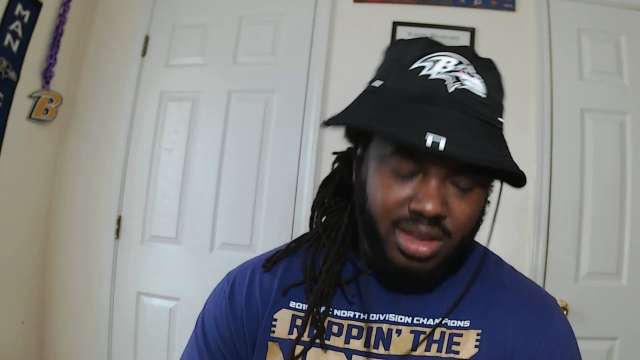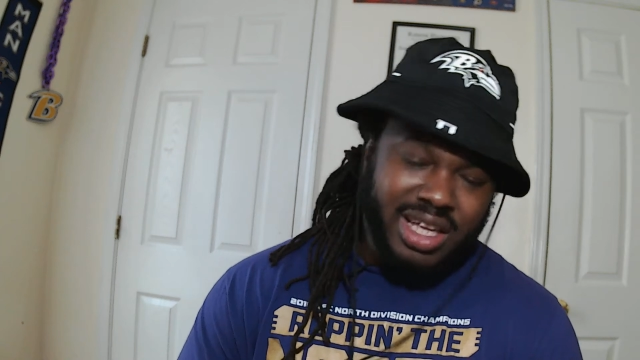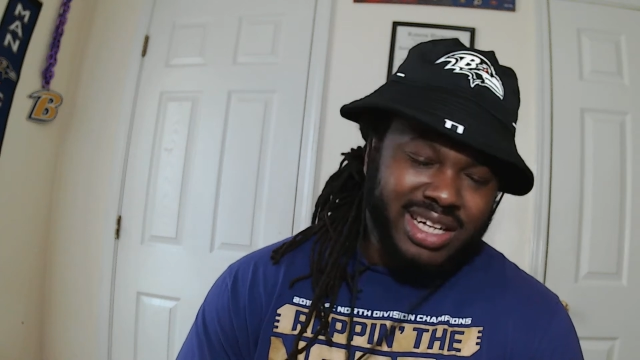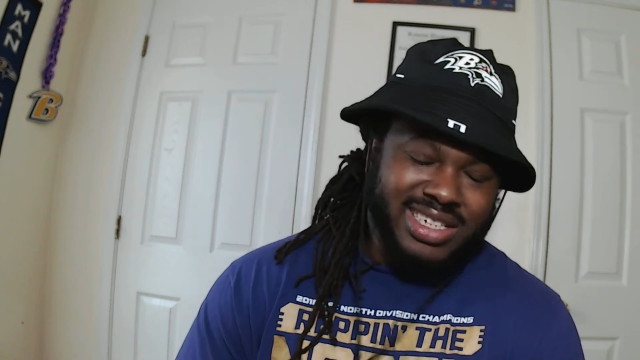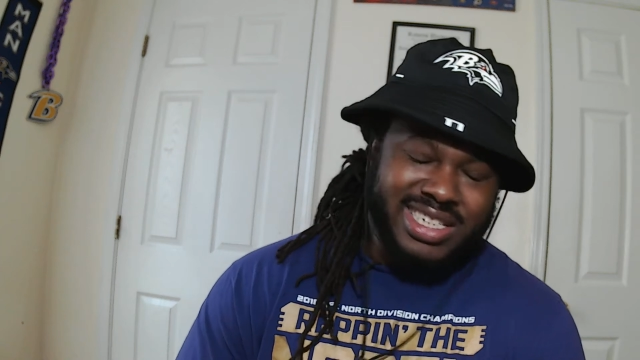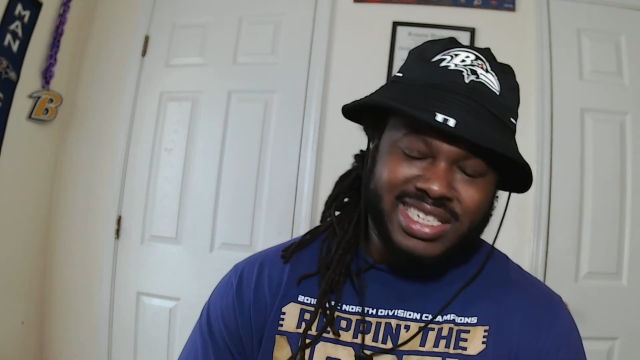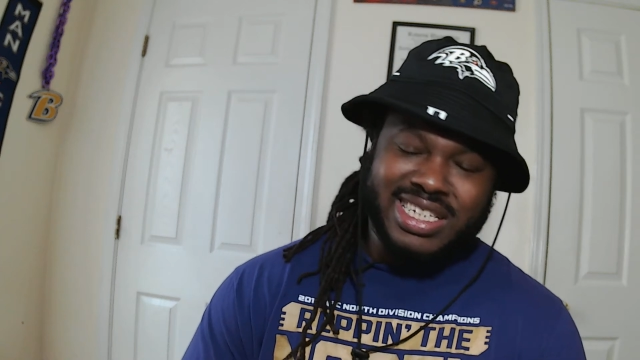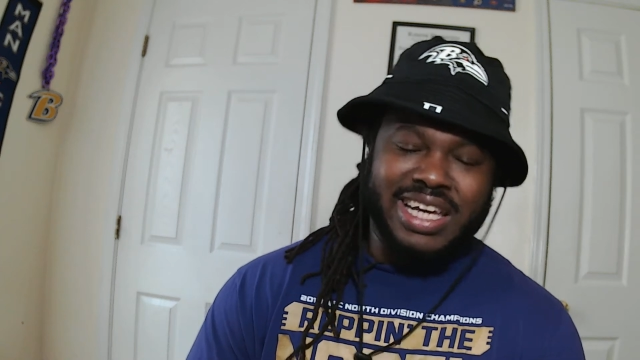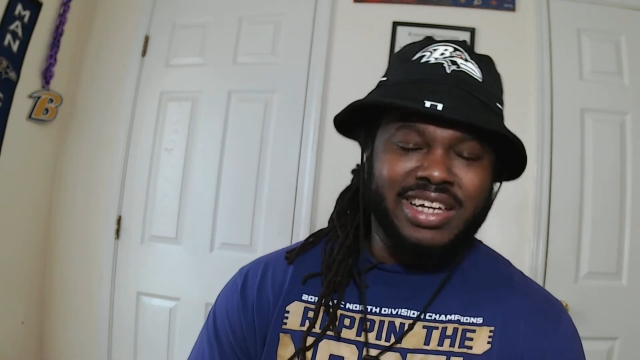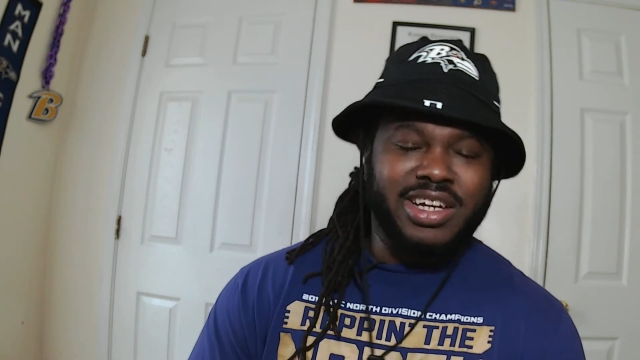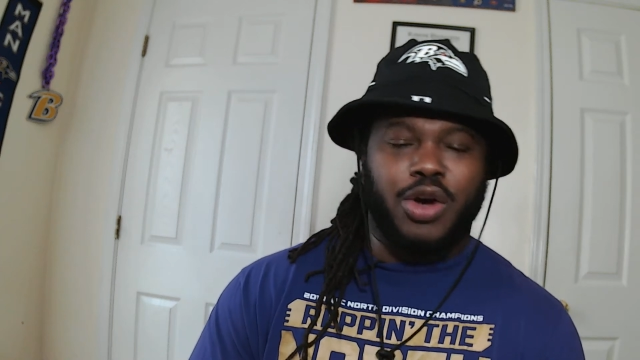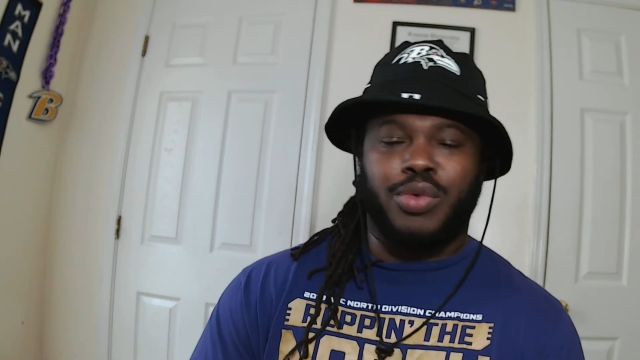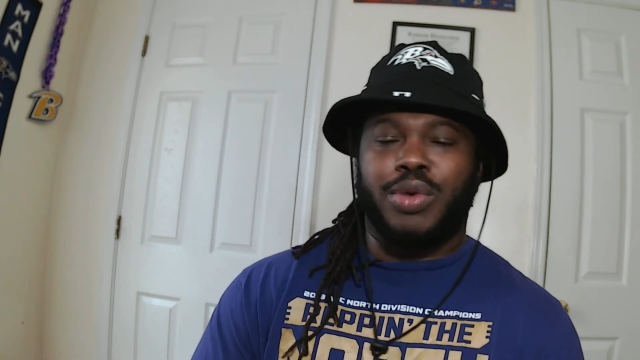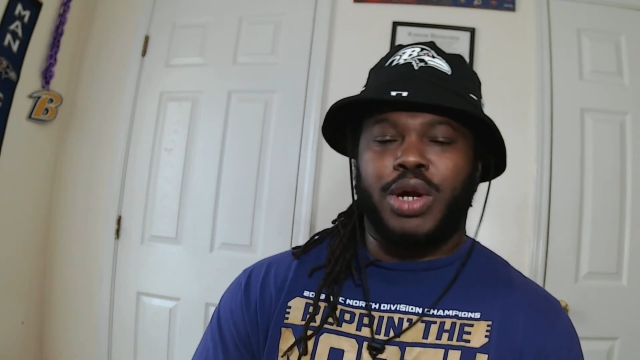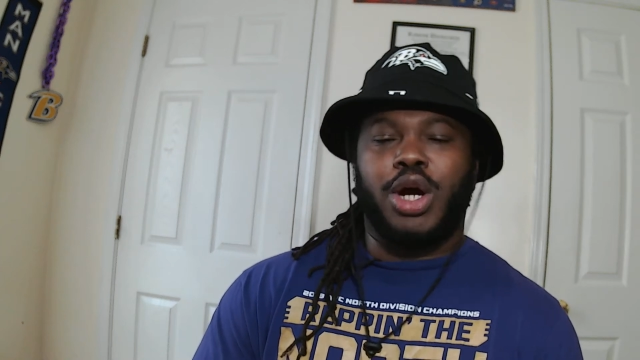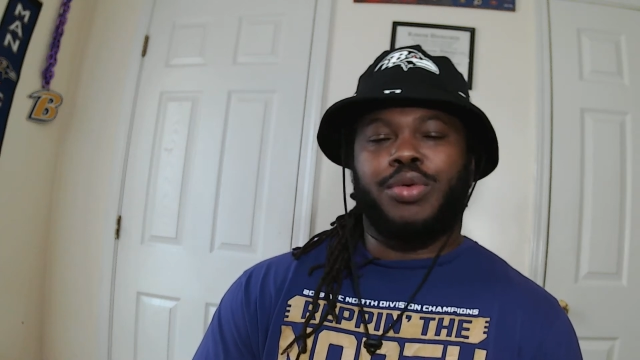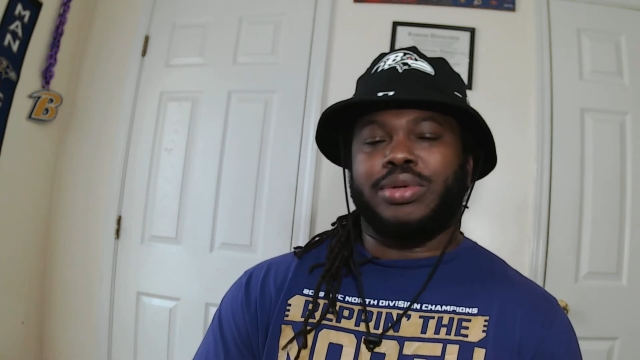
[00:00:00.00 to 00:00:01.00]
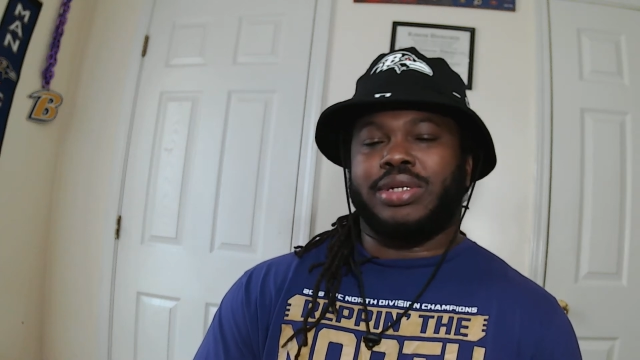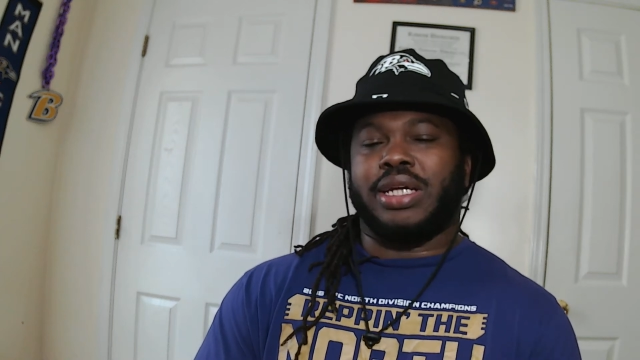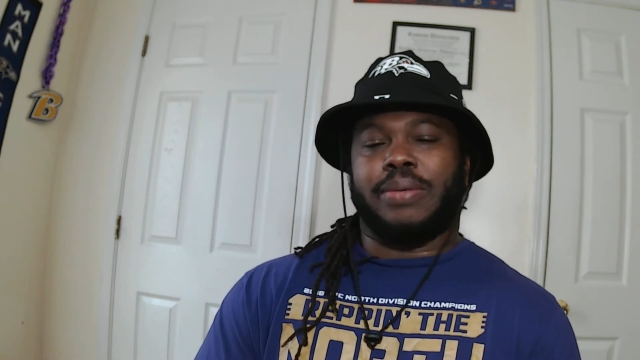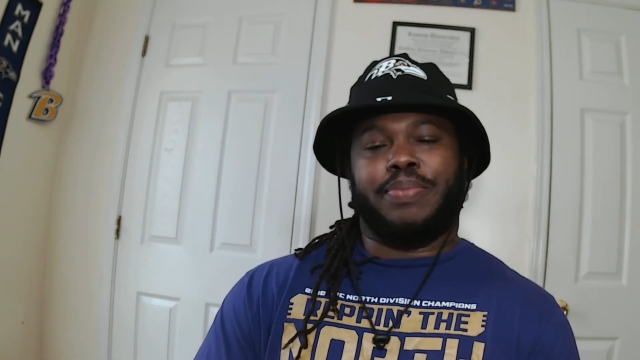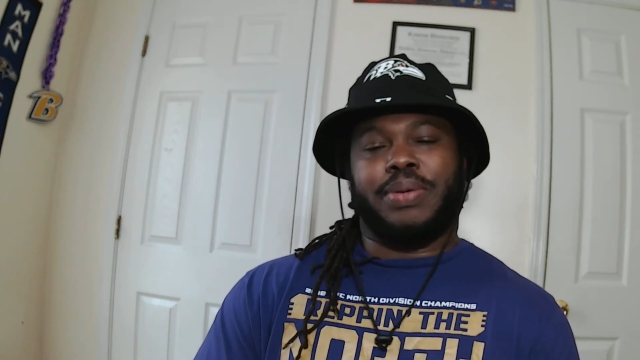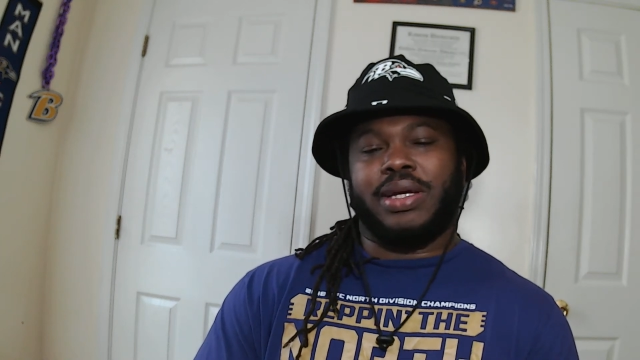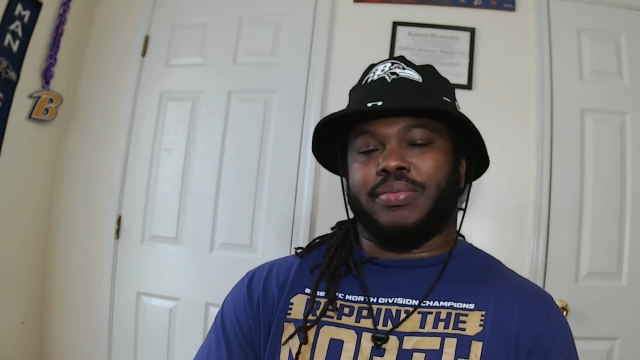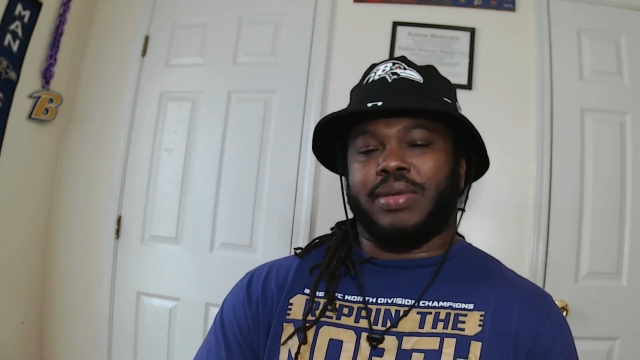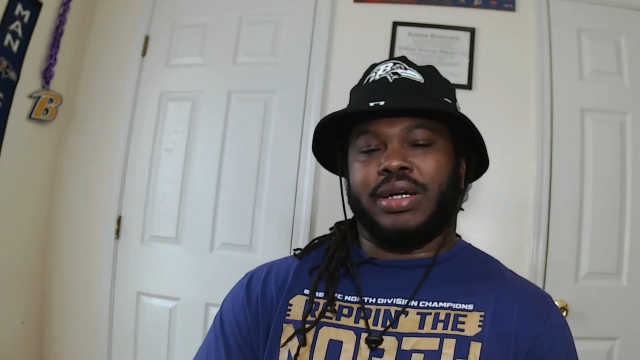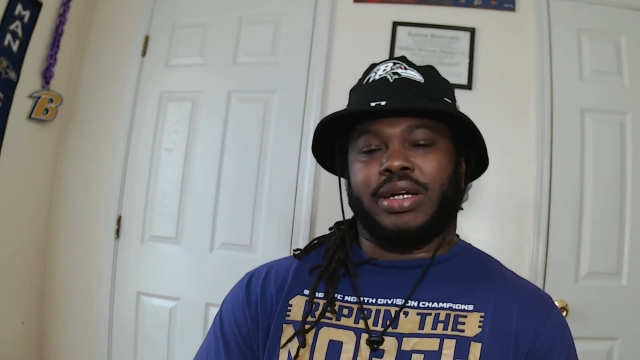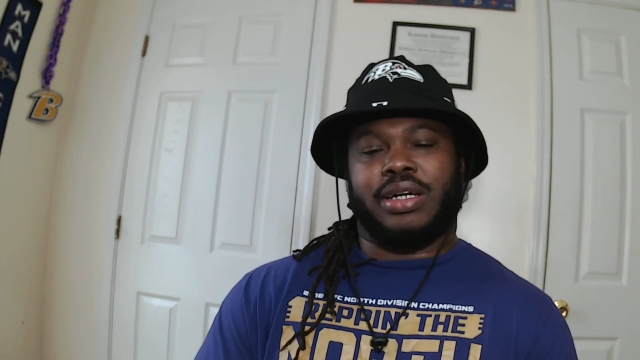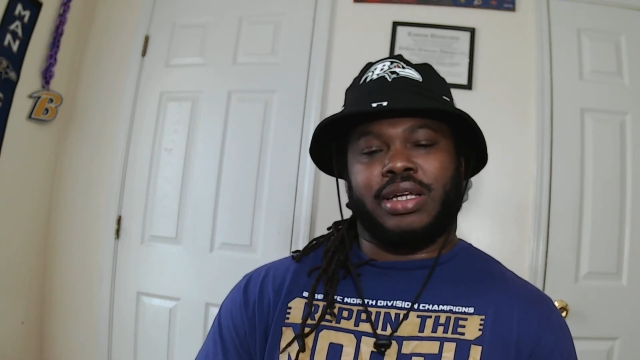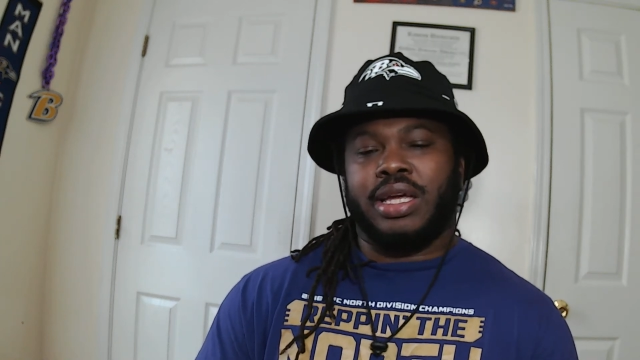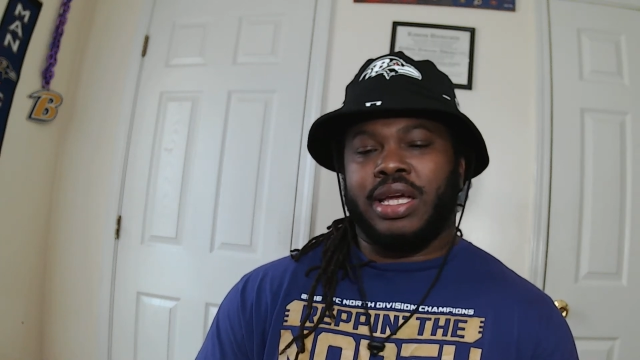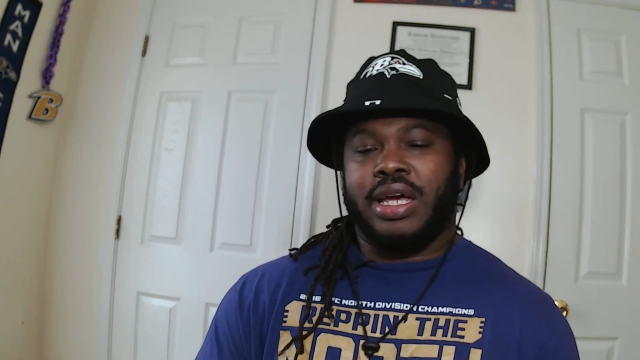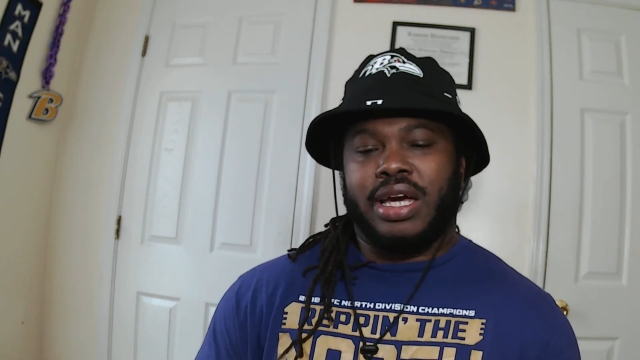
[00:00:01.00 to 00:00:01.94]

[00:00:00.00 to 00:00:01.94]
just can't go wrong with that pick, man.